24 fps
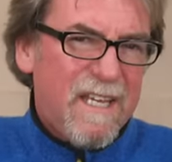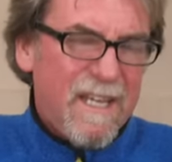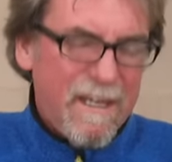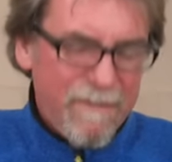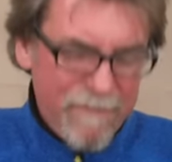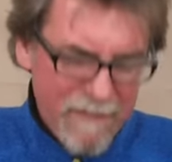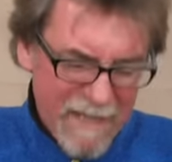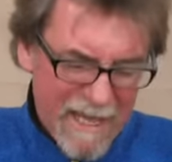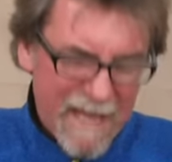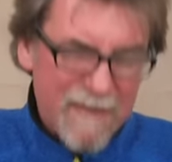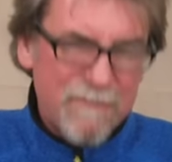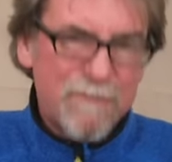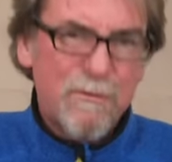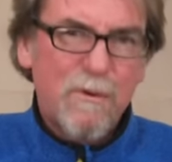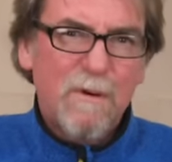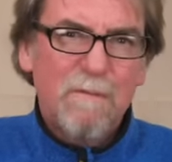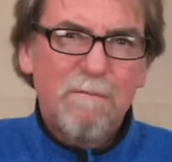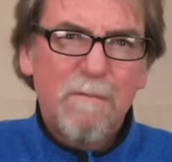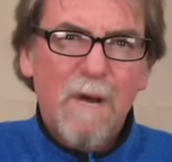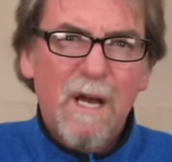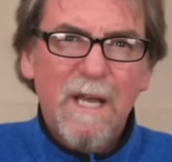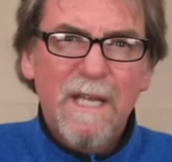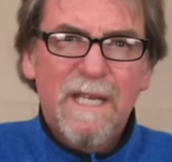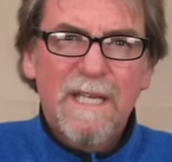If you have what
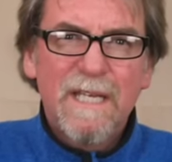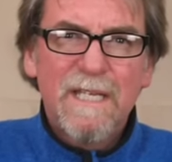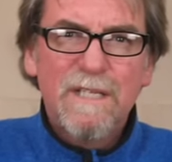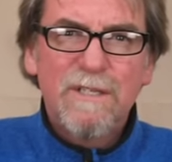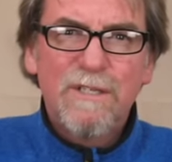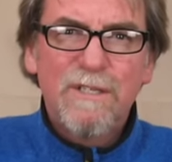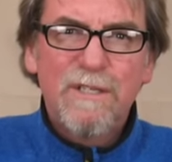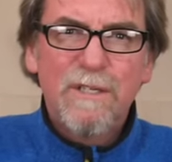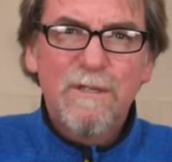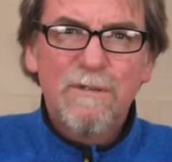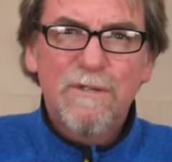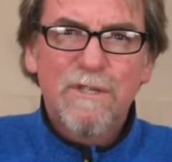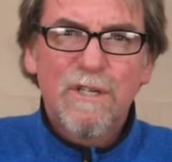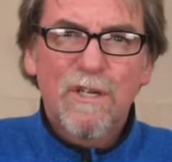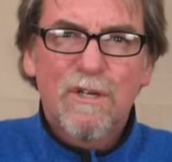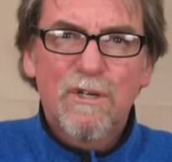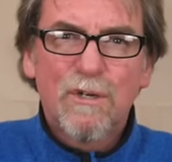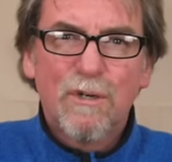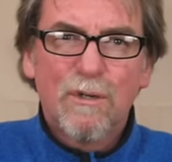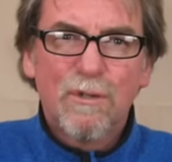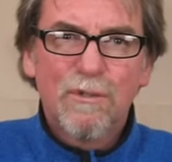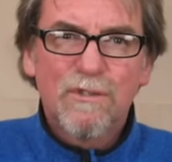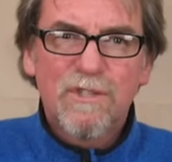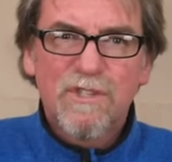my kids used to
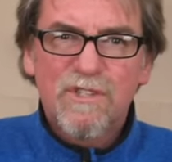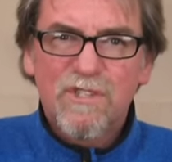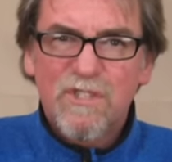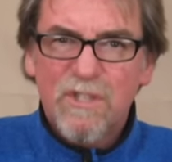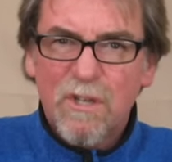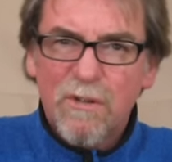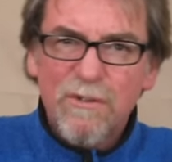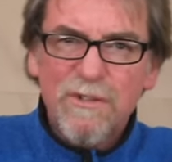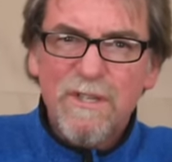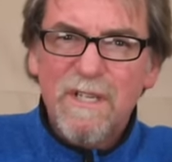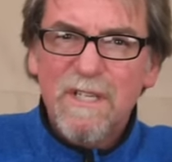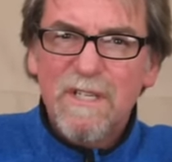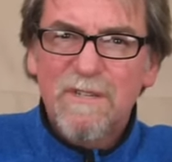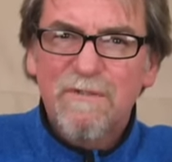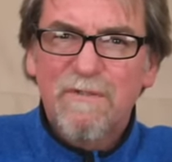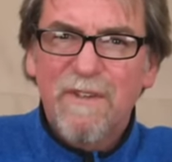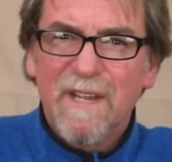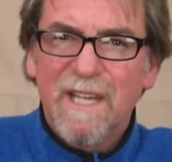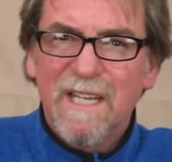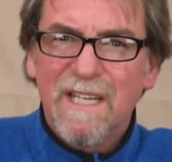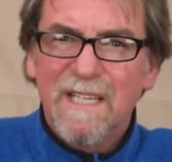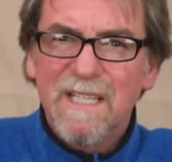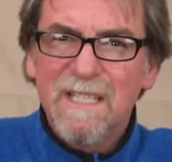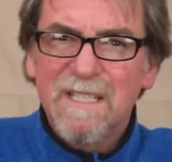call sausage
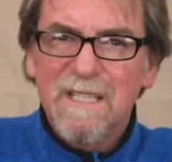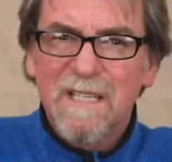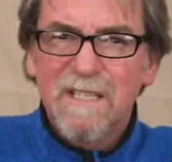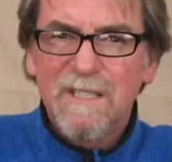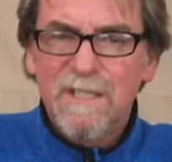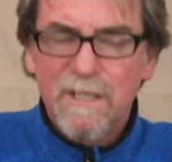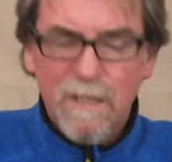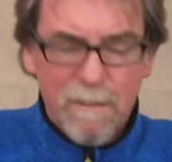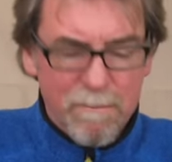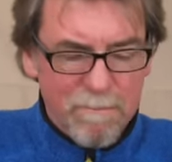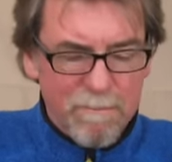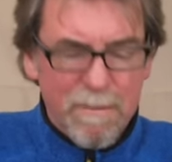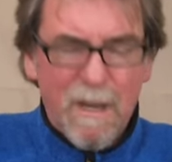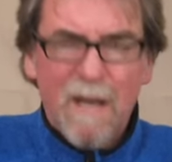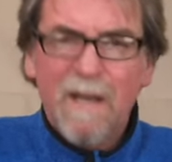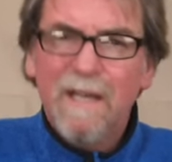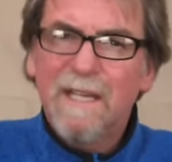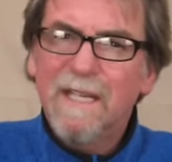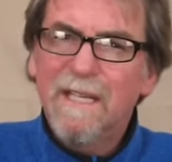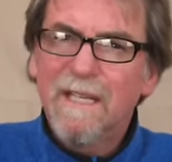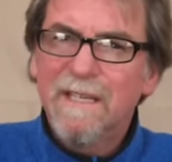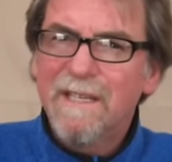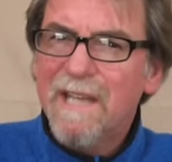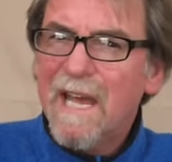fingers and you
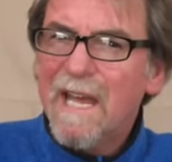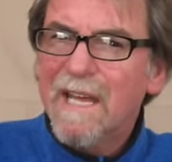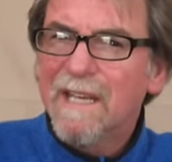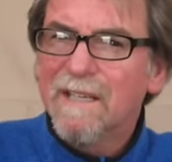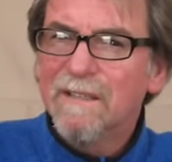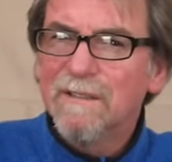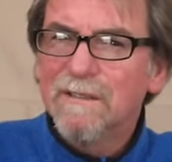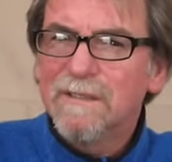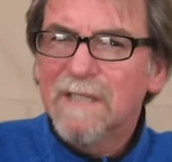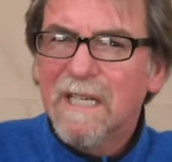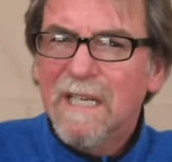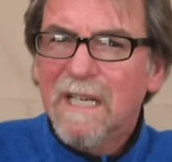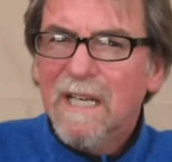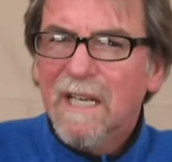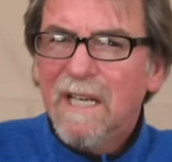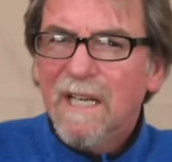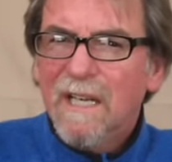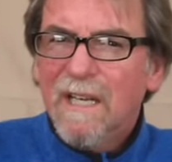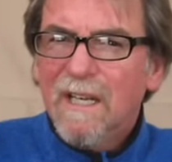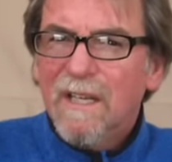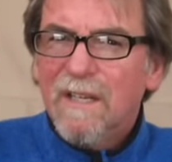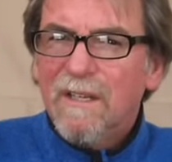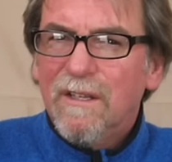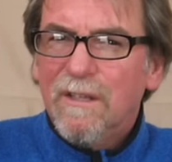bite your nails,
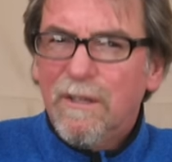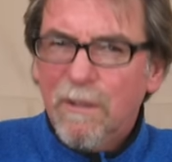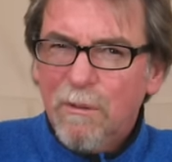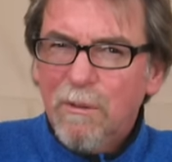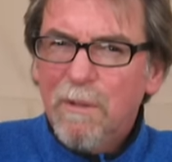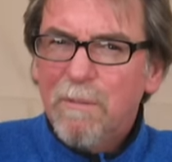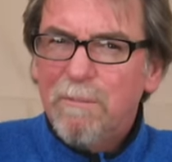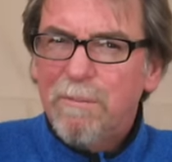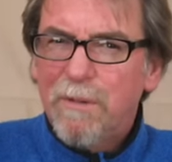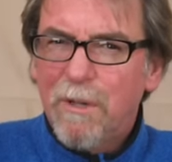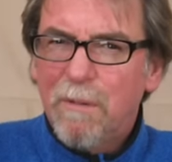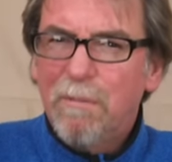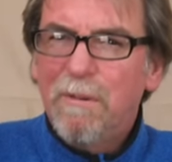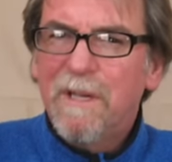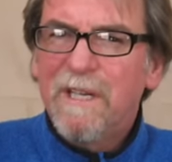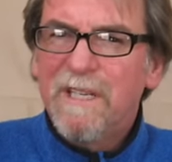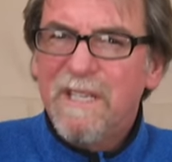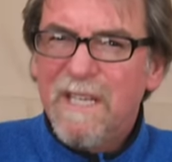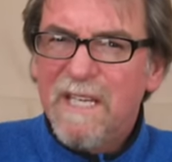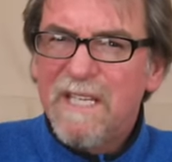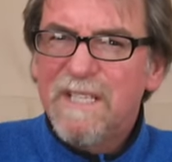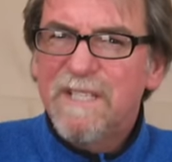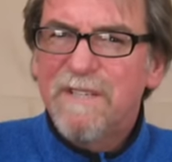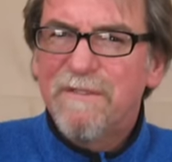you will probably
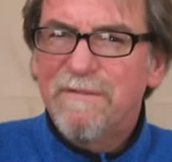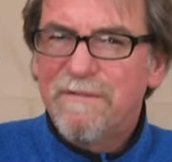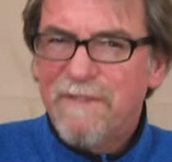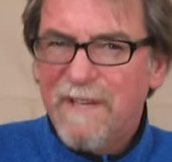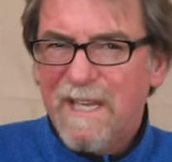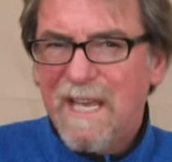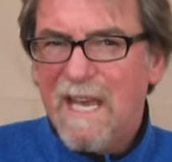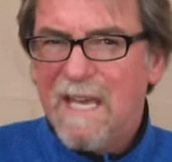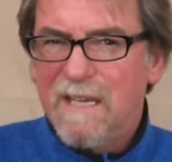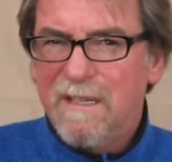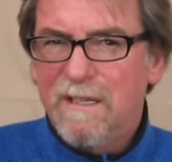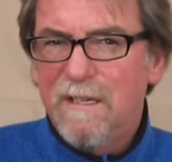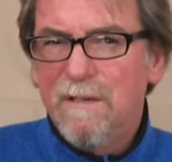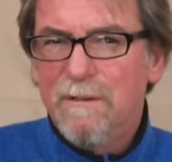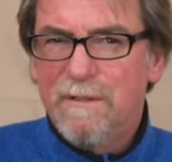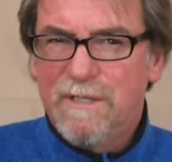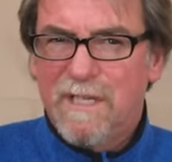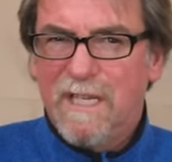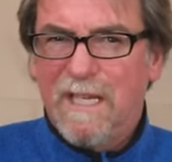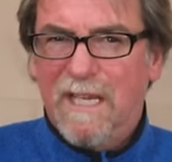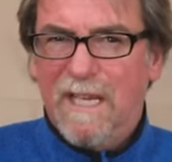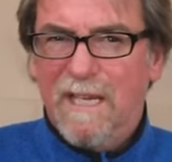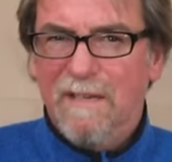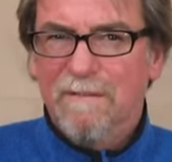need to forget
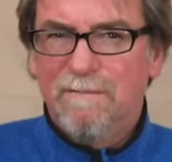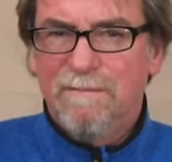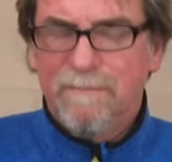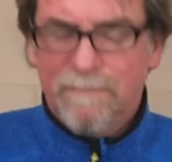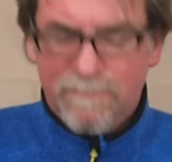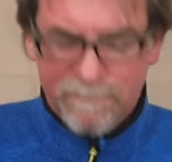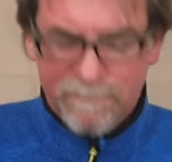using it.